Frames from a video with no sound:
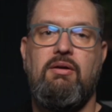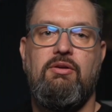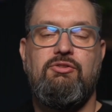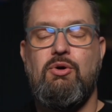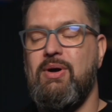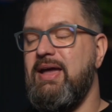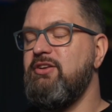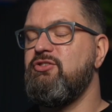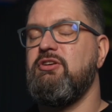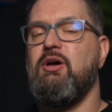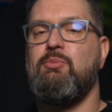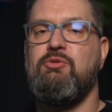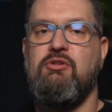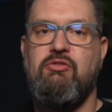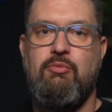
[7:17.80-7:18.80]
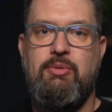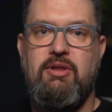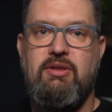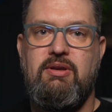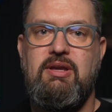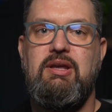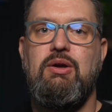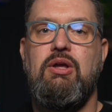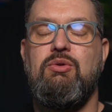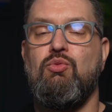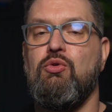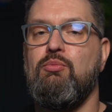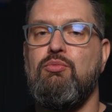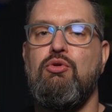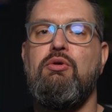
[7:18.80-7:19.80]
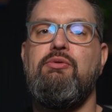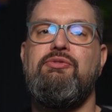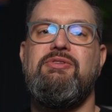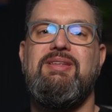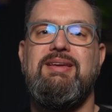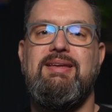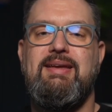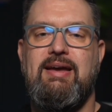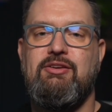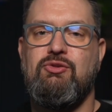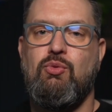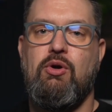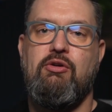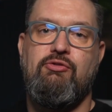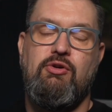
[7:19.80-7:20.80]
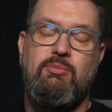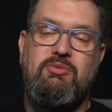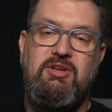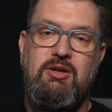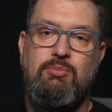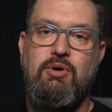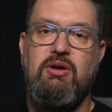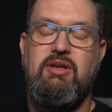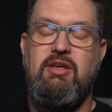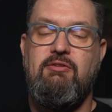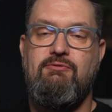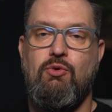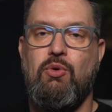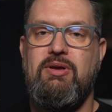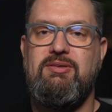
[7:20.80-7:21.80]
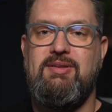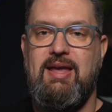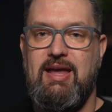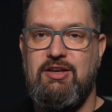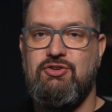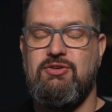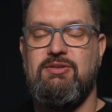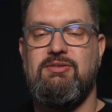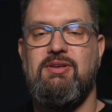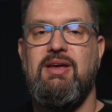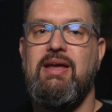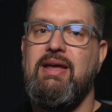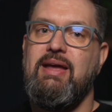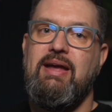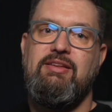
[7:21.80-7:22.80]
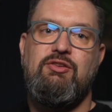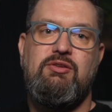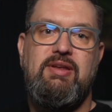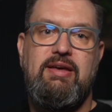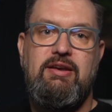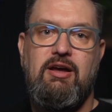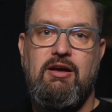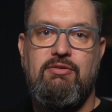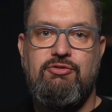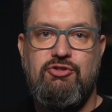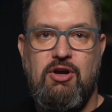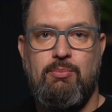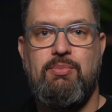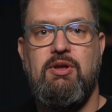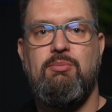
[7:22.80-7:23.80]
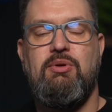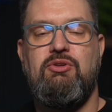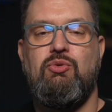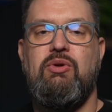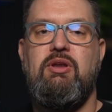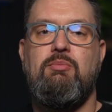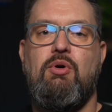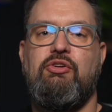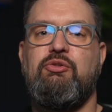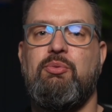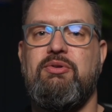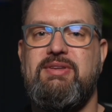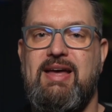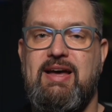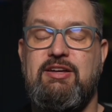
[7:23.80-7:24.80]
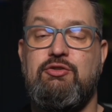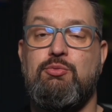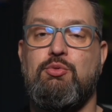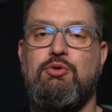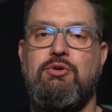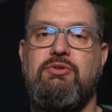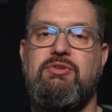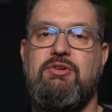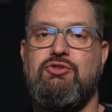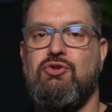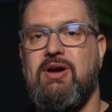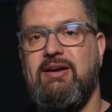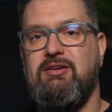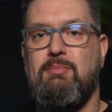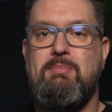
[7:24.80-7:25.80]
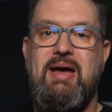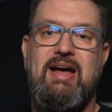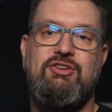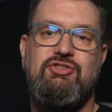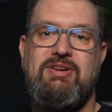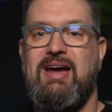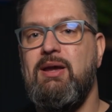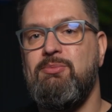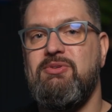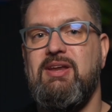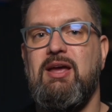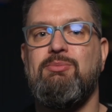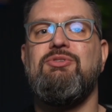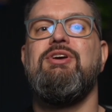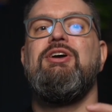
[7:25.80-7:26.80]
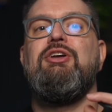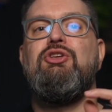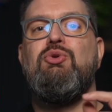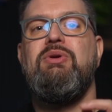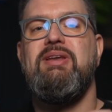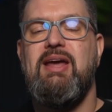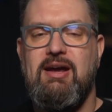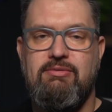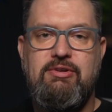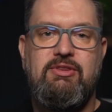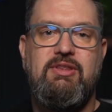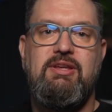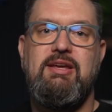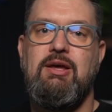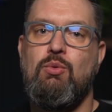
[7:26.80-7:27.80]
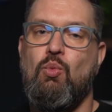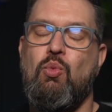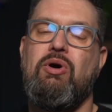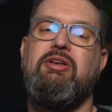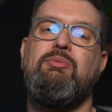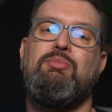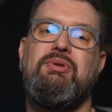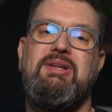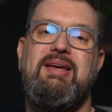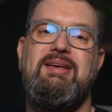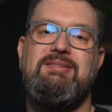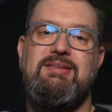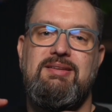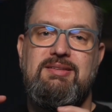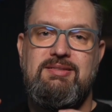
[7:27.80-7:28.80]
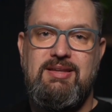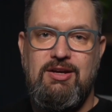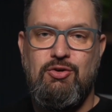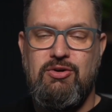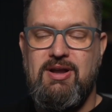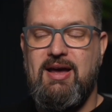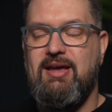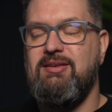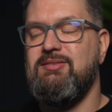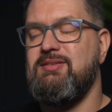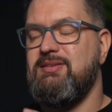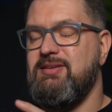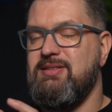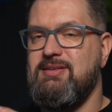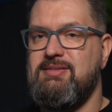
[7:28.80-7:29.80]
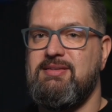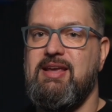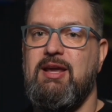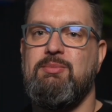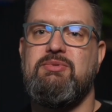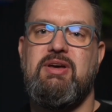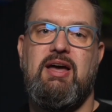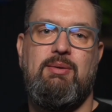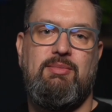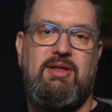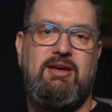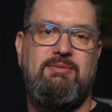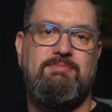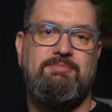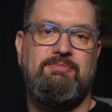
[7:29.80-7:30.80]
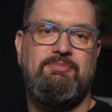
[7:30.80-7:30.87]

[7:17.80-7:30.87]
So Agent Observability, it removes the guesswork from debugging voice agents. Instead of jumping between multiple dashboards and trying to match timestamps, you get everything in one place synchronized to the same timeline.